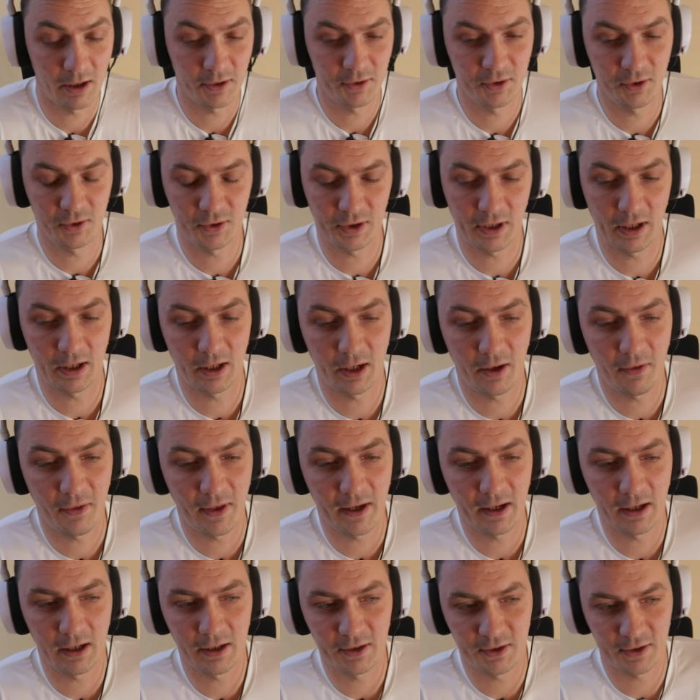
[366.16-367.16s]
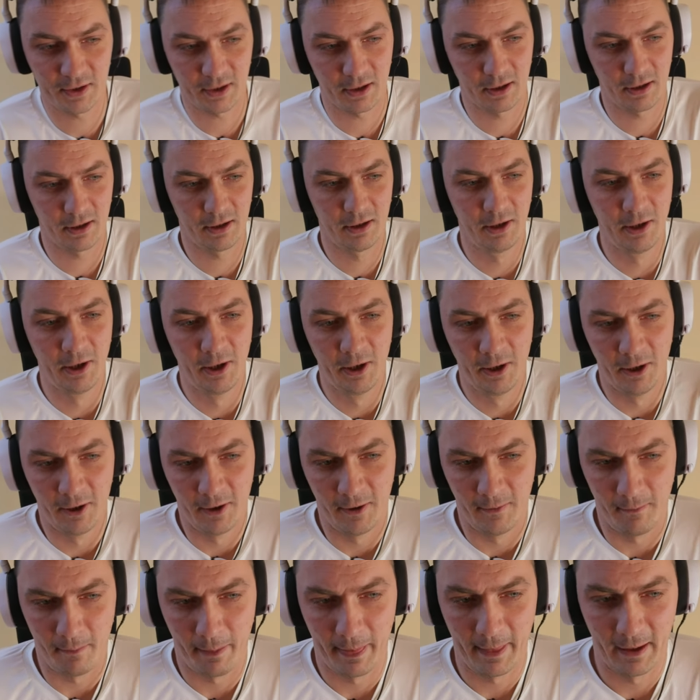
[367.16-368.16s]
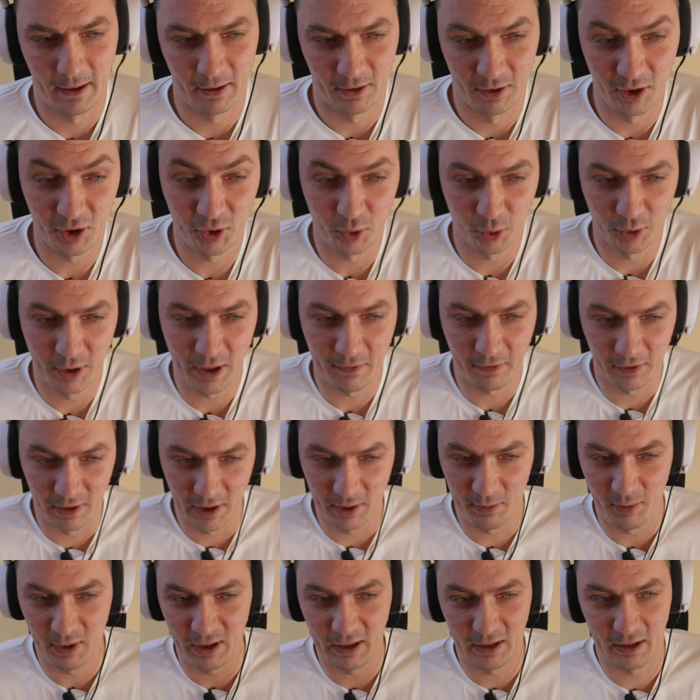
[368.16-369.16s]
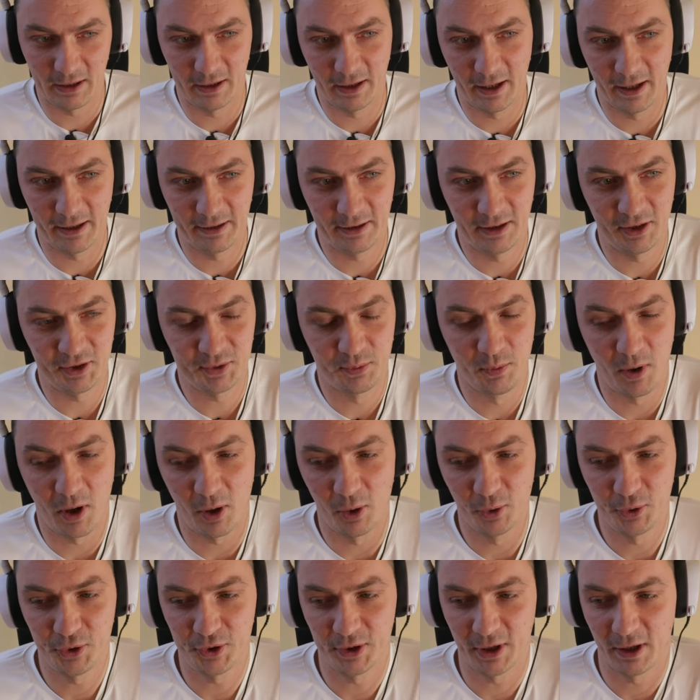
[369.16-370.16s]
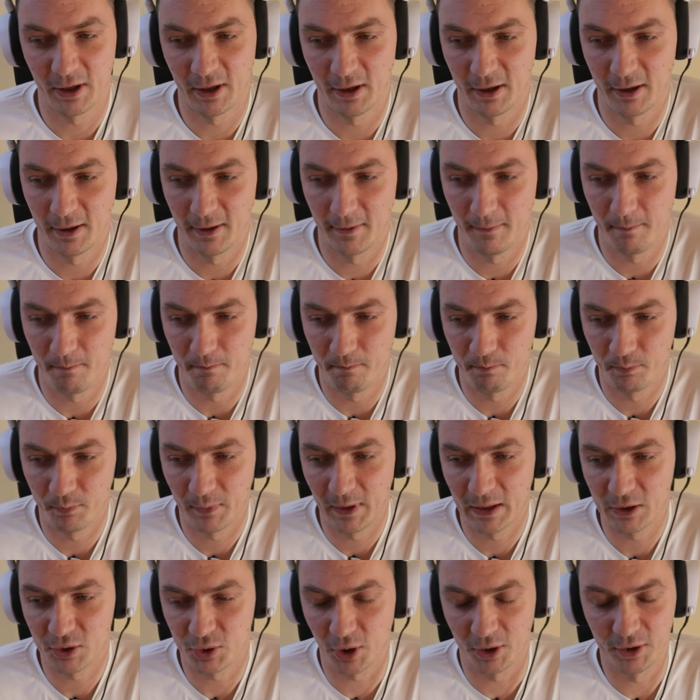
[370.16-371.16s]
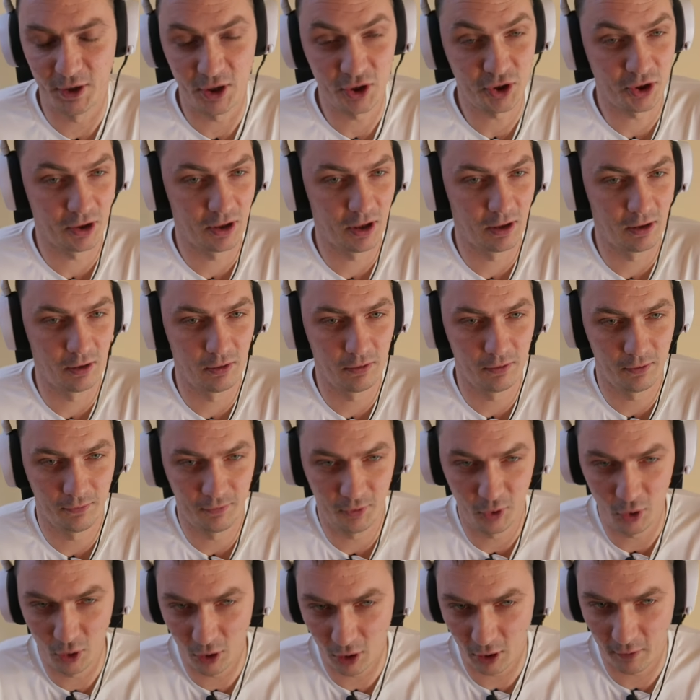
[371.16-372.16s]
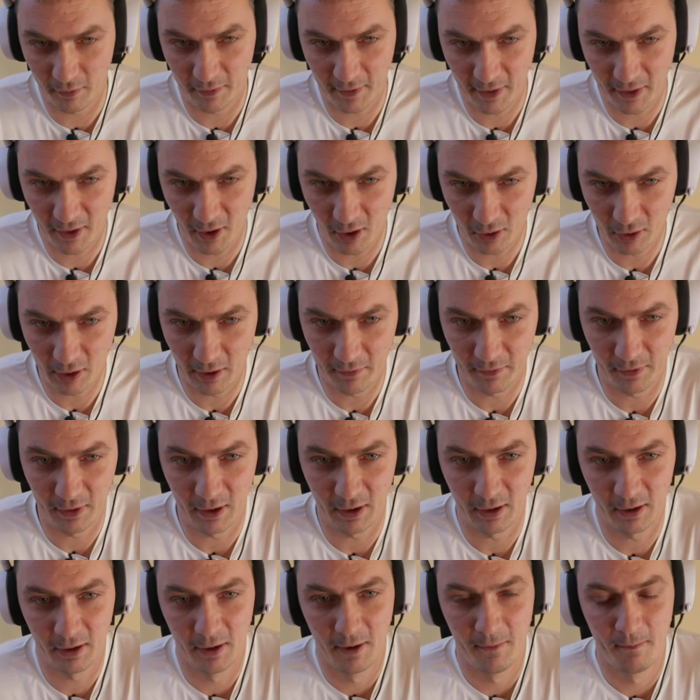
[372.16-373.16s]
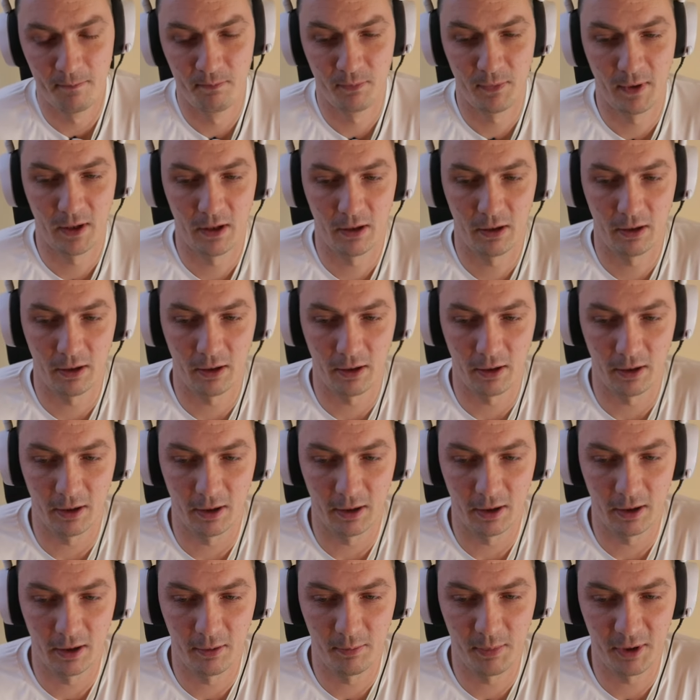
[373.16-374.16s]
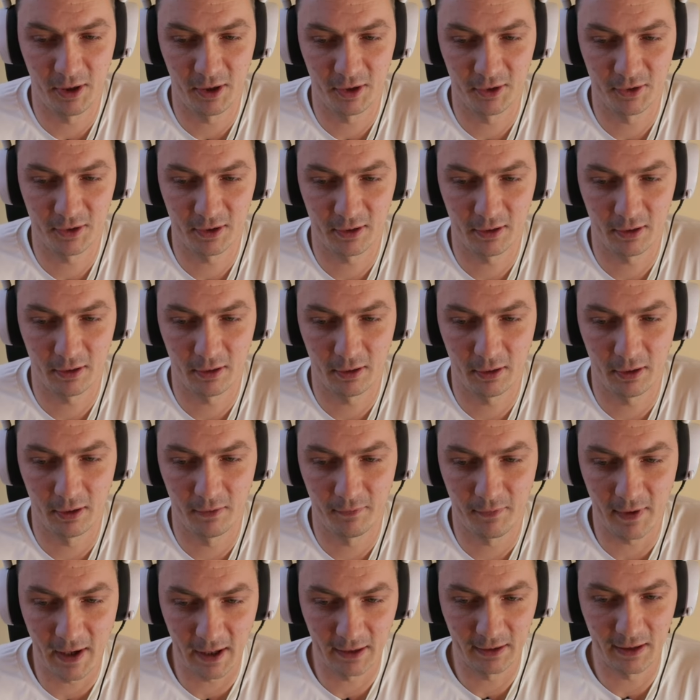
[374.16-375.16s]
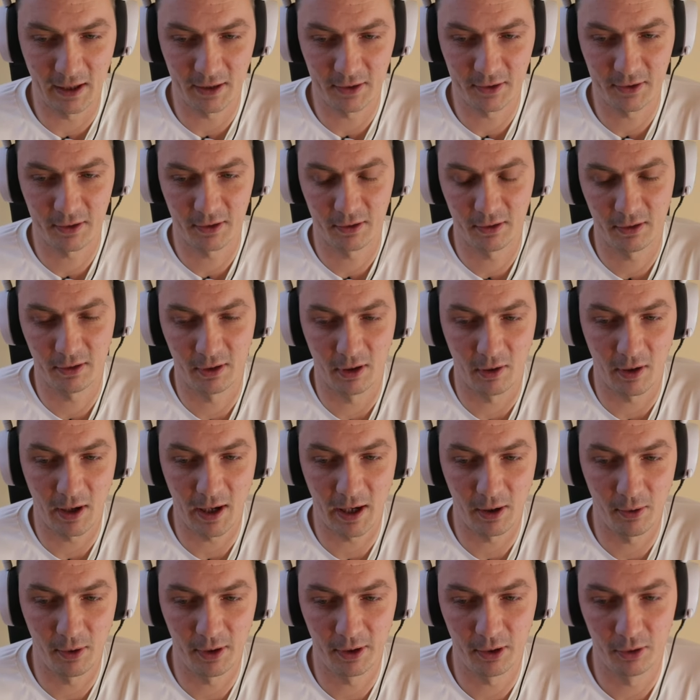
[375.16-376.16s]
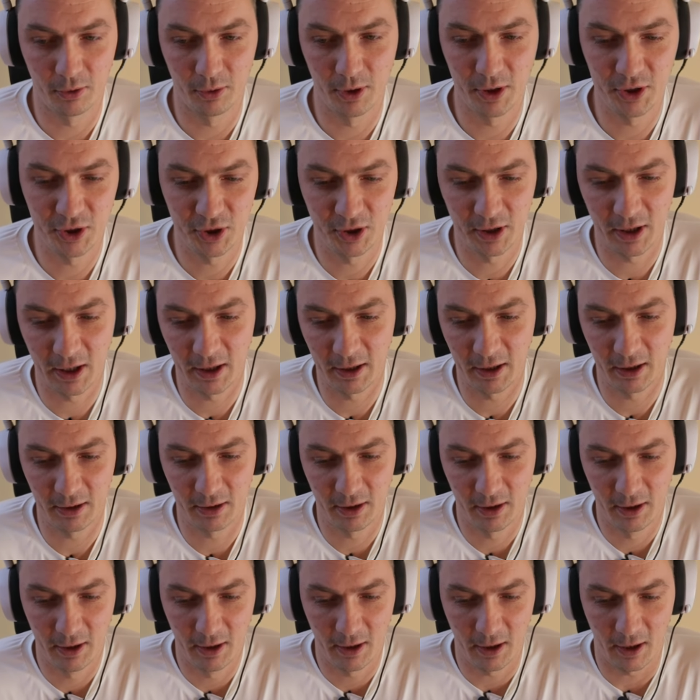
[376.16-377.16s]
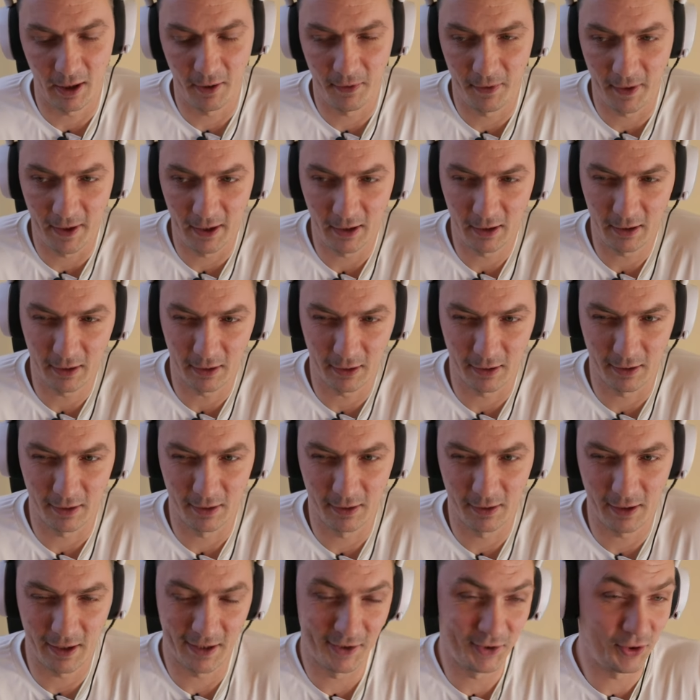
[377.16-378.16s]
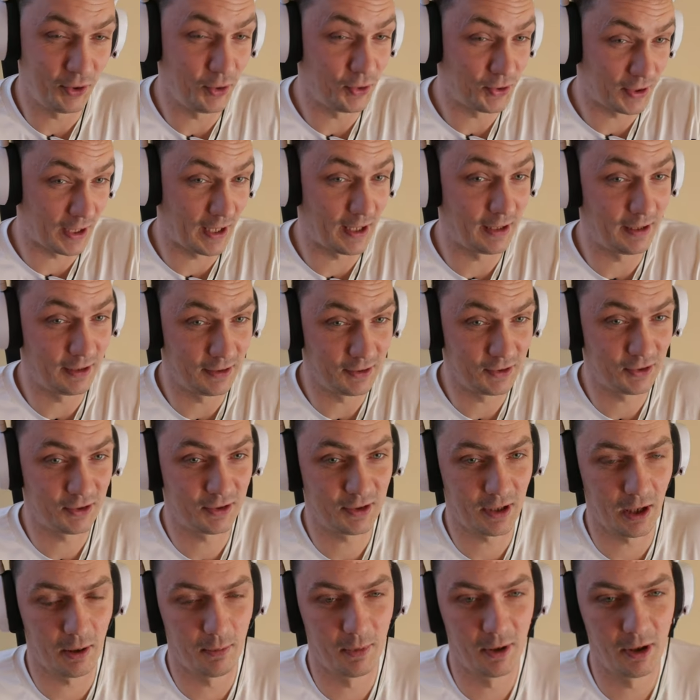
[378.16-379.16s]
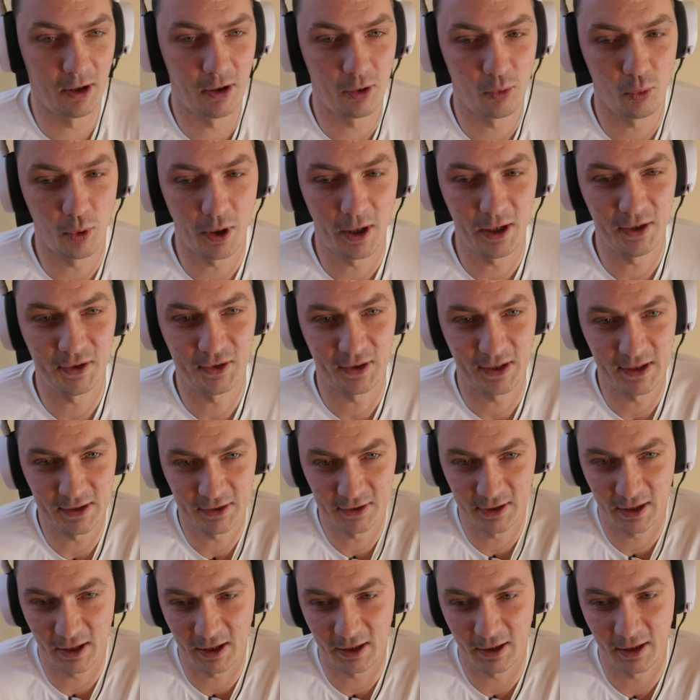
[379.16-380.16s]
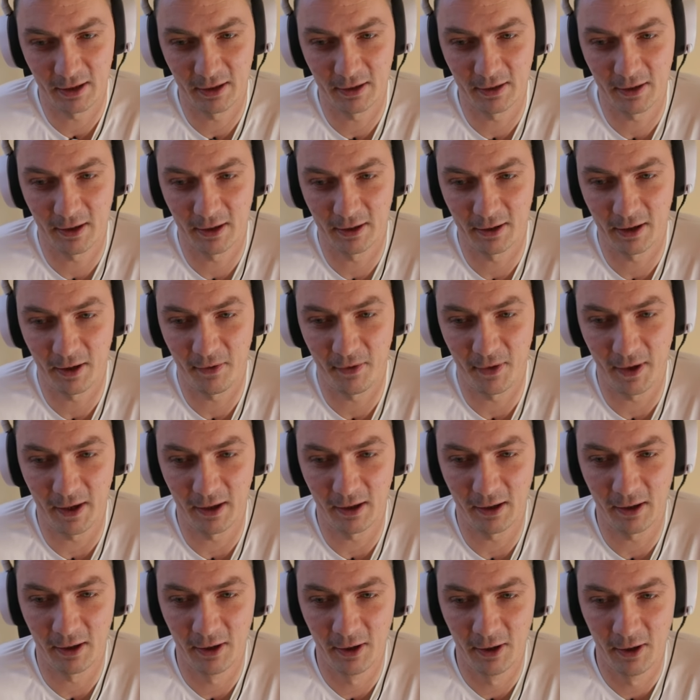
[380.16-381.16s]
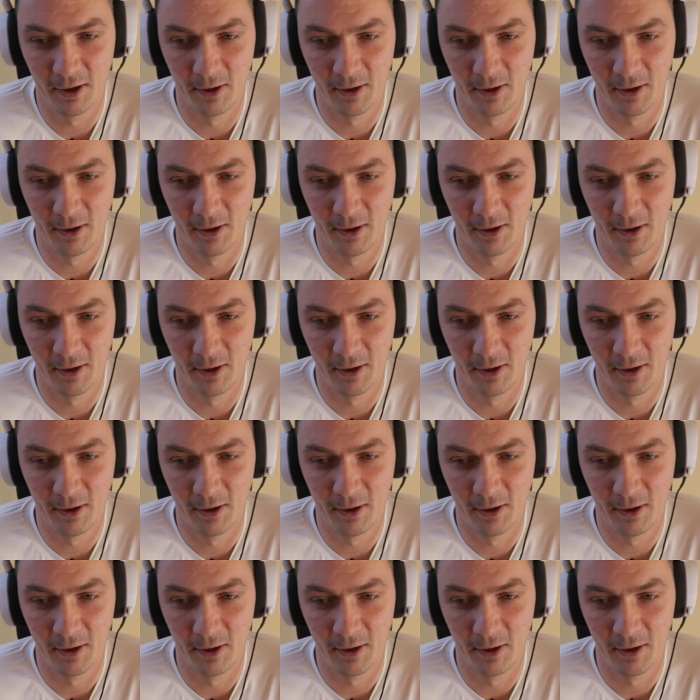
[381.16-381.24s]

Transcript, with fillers: as you said, I think it's this will definitely be like this most traditional view of ethnography, because in fact that's, you know, how it originated. I think as you said, it's come a long way since then, and I think